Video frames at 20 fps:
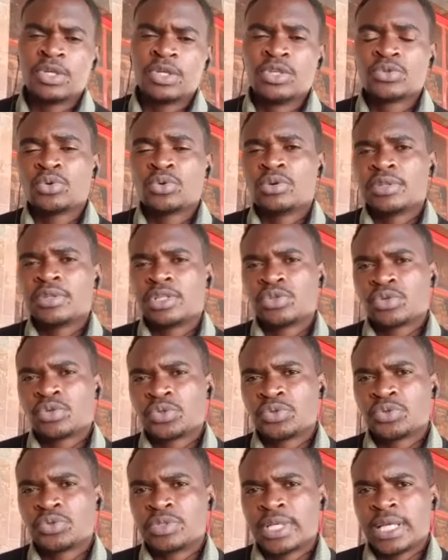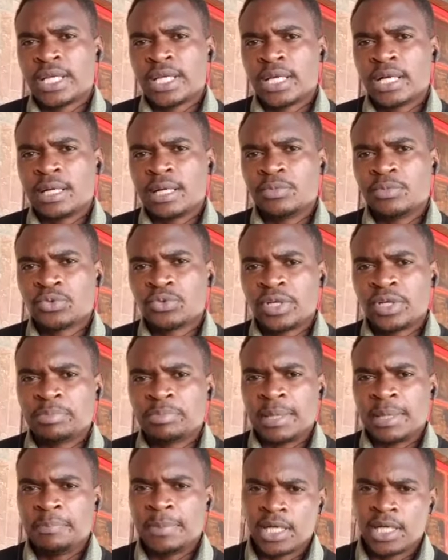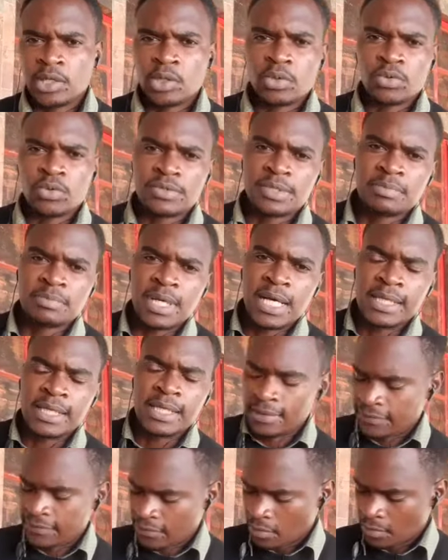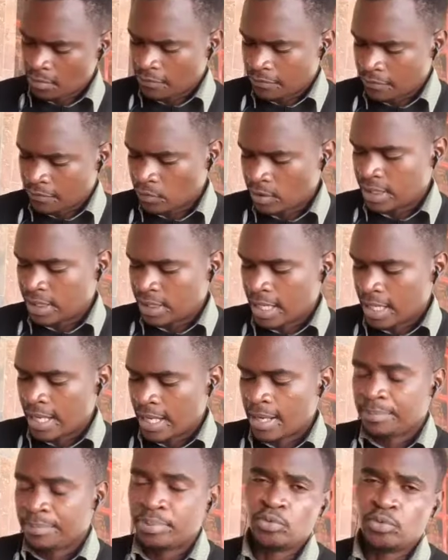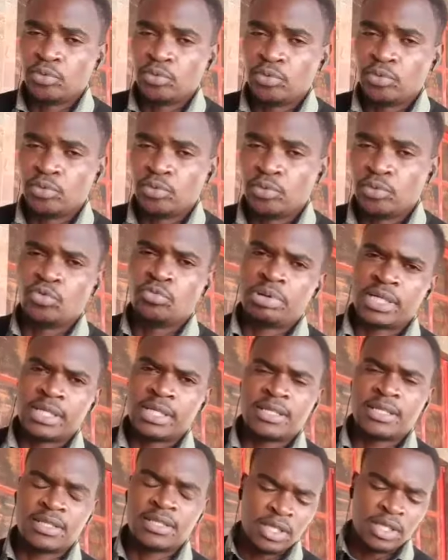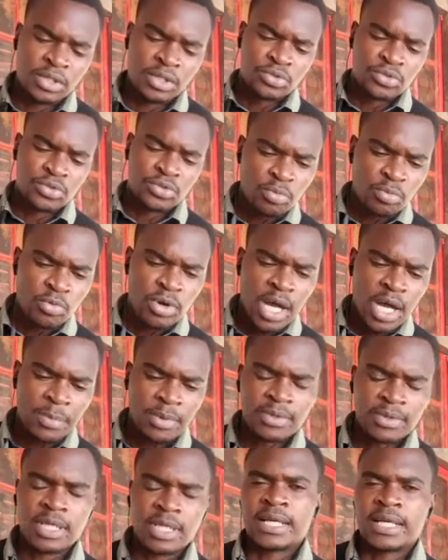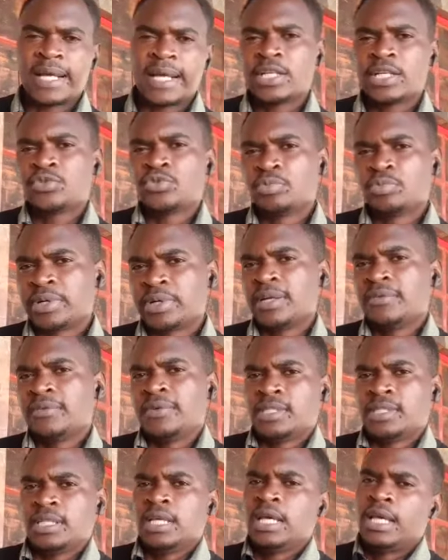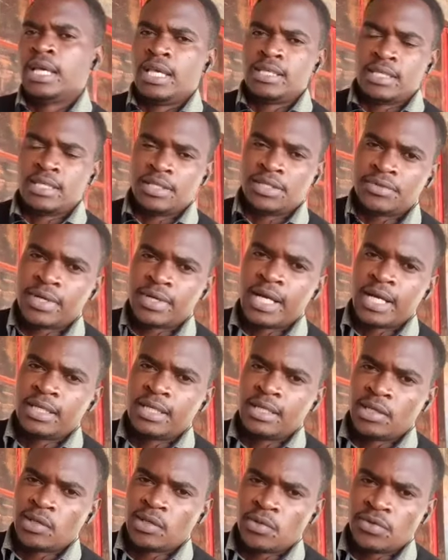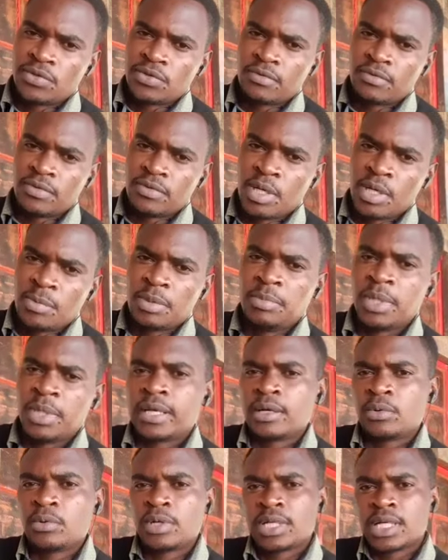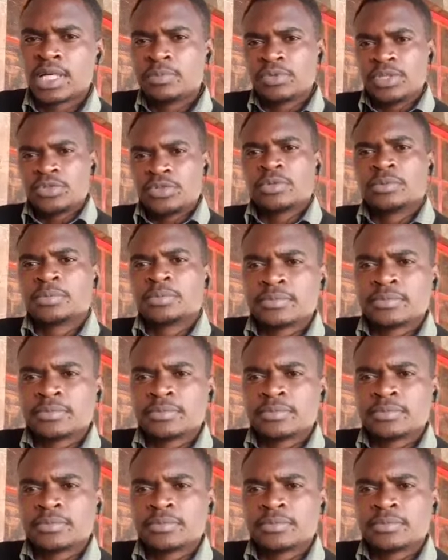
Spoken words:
So on the show today, I'm joined by Marygold Sibanda from Vundla Phulu Partners. Talk more about the right to privacy as enshrined in the constitution of Zimbabwe. Mary, welcome to the show.